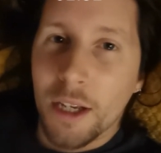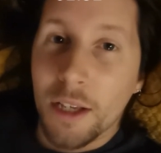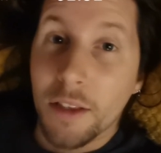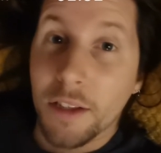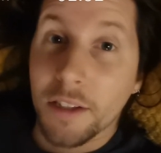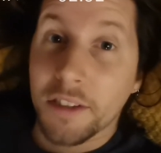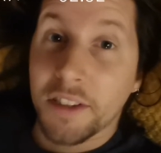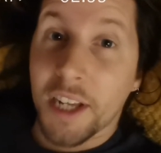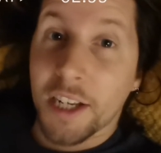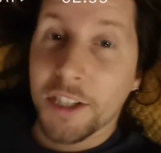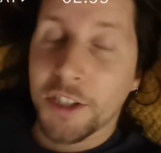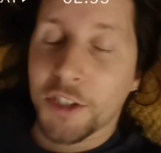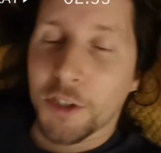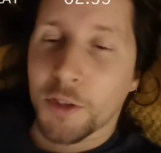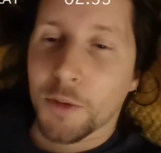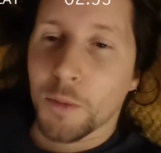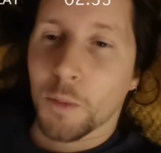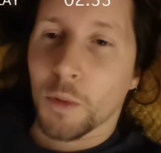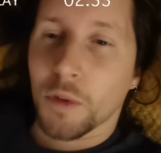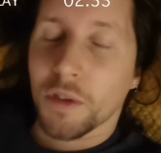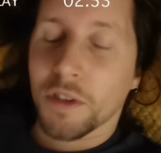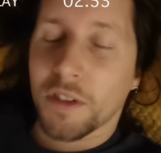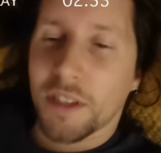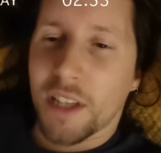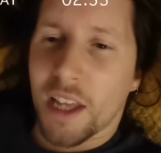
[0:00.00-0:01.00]
the session
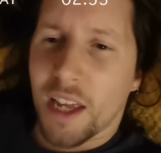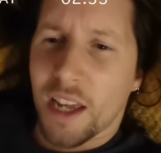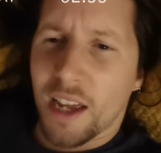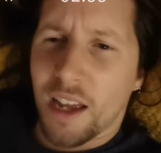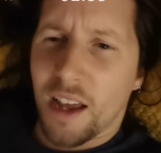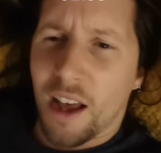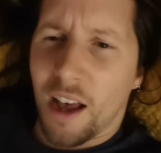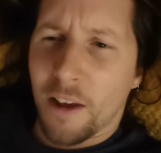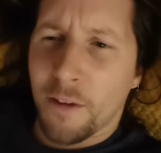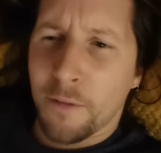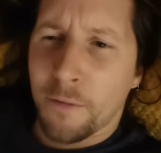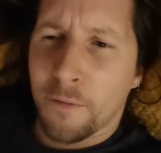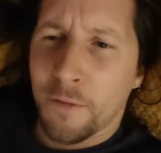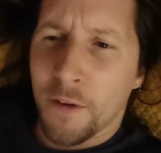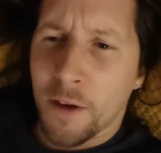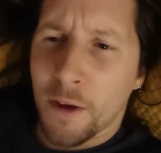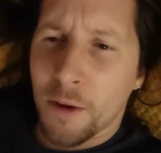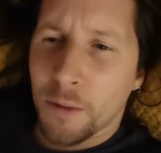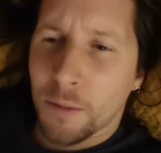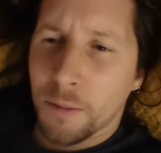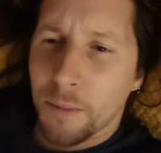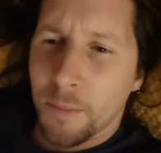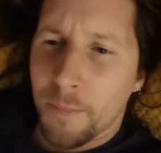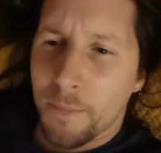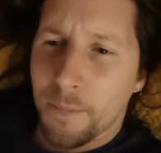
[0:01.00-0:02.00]
was that i
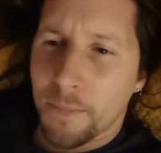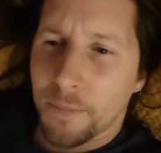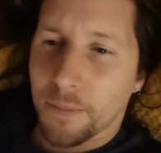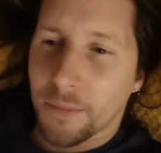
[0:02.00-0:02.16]
felt